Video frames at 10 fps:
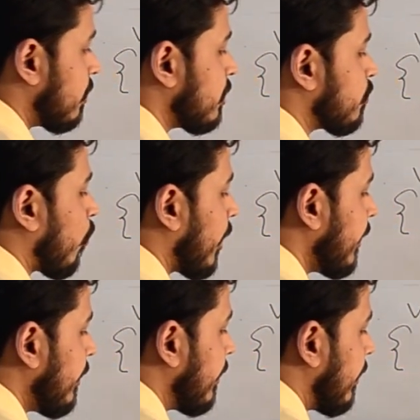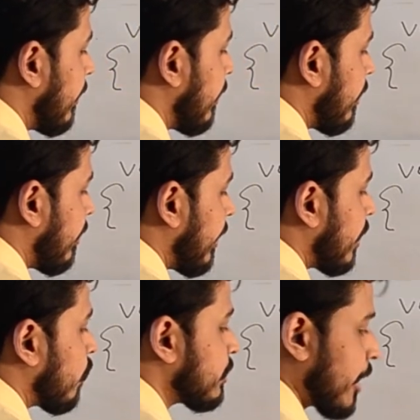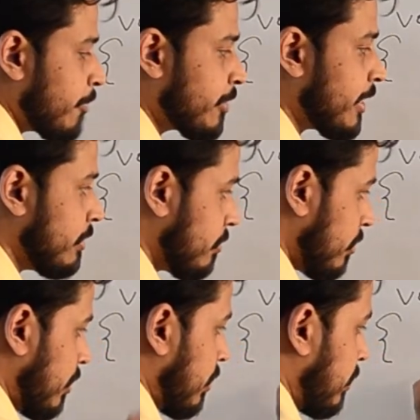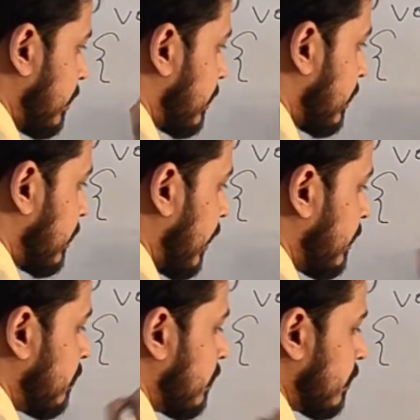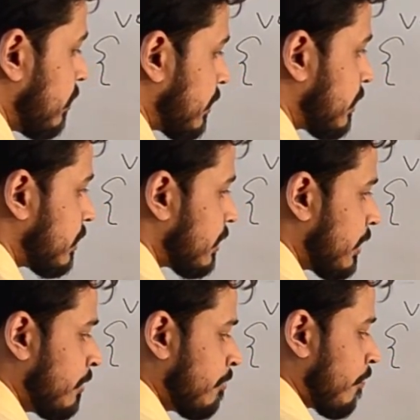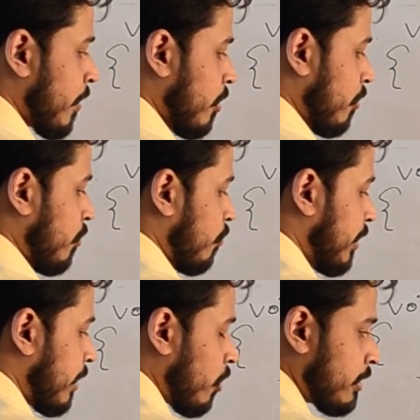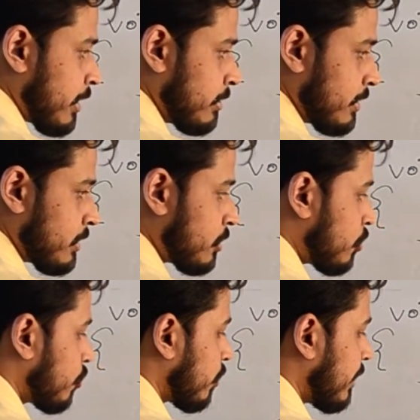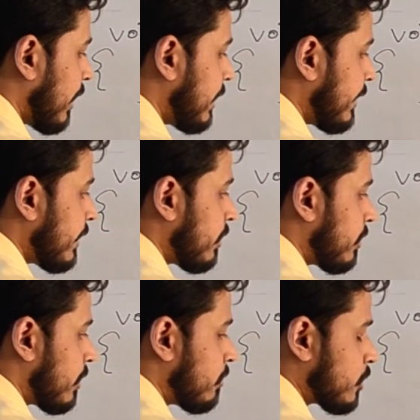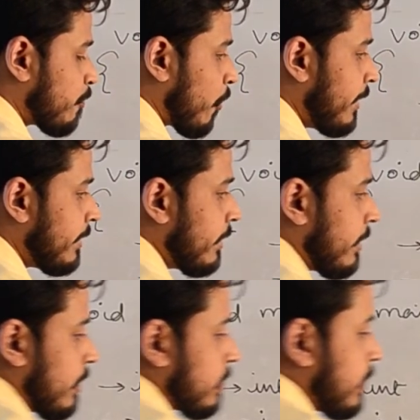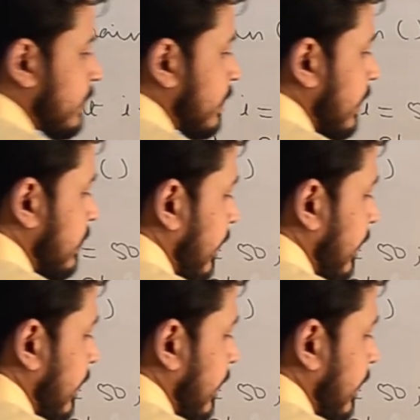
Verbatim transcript: this point. It was empty. This is done. This is done. We are not done this. So till here, till this point, this is